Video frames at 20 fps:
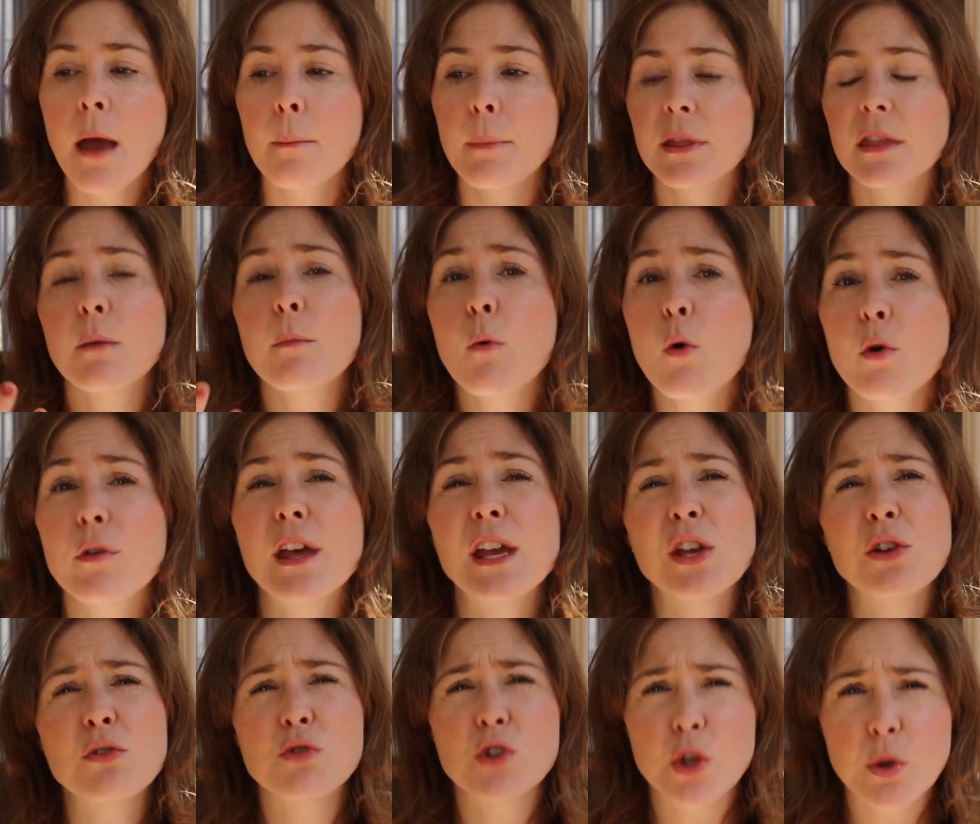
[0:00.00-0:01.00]
but the more
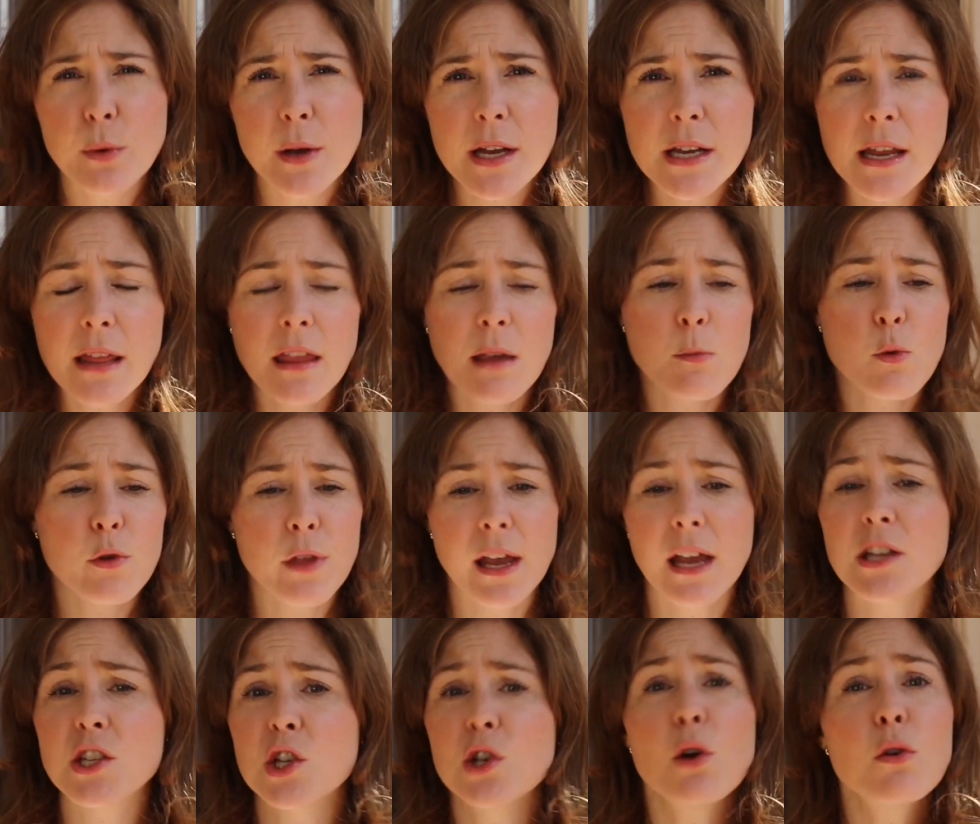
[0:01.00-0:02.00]
that you do it and the more they
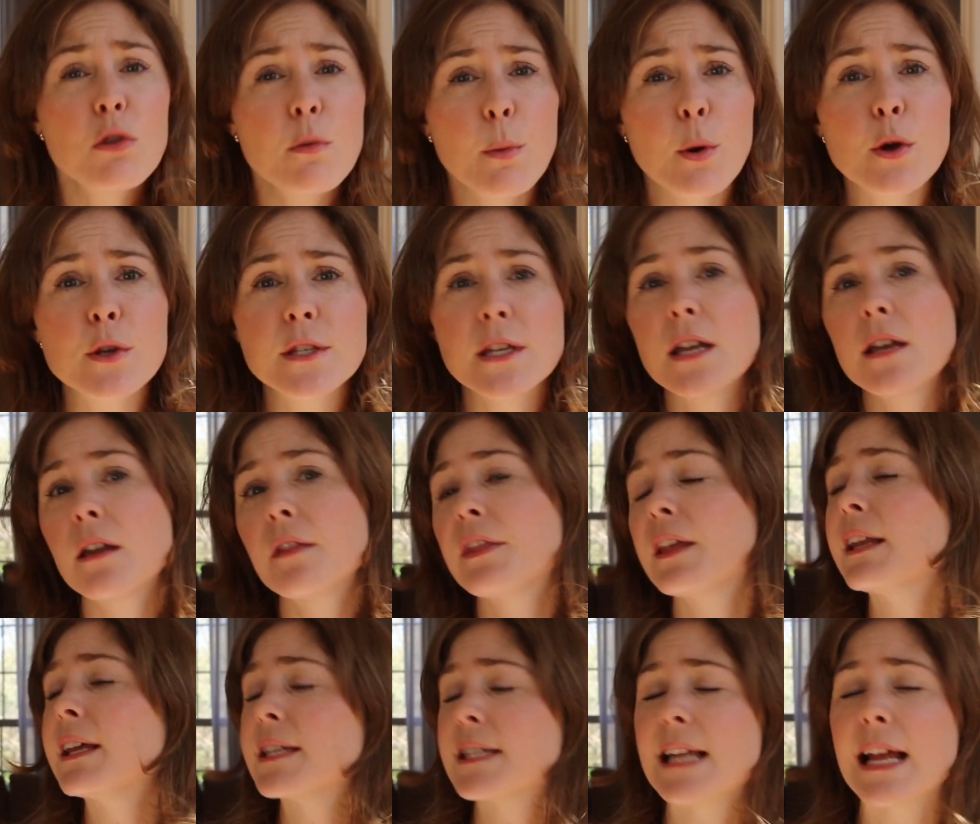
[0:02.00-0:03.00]
get to know the person,
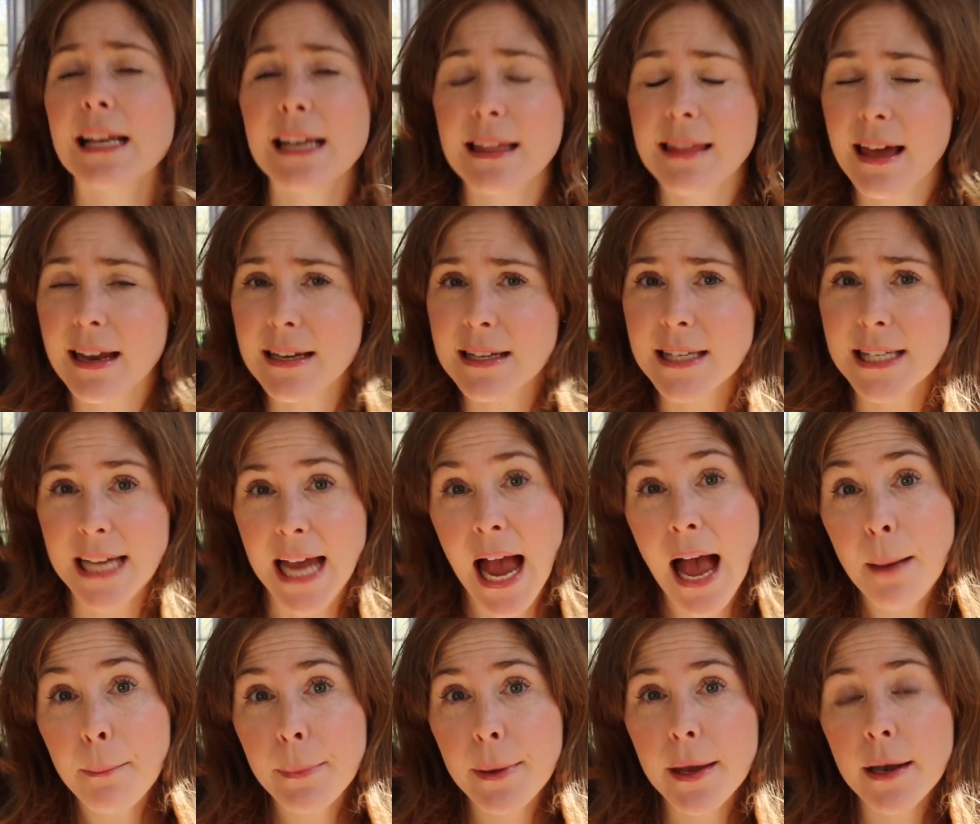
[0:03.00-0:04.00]
the less likely that is to
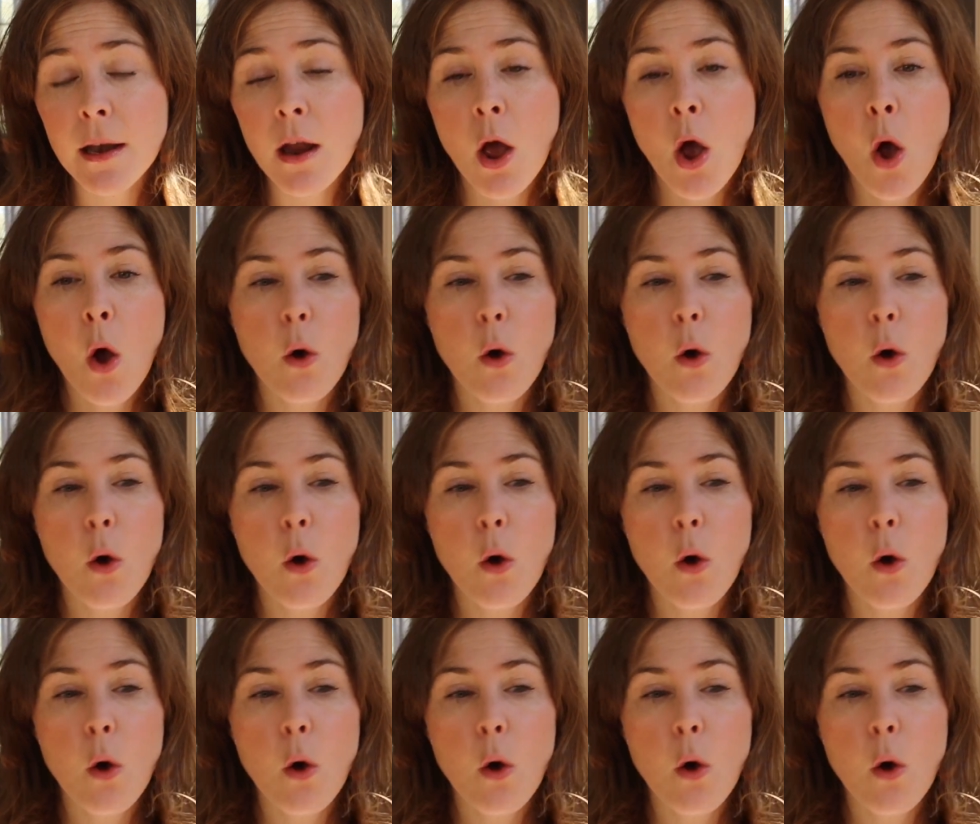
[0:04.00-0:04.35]
happen.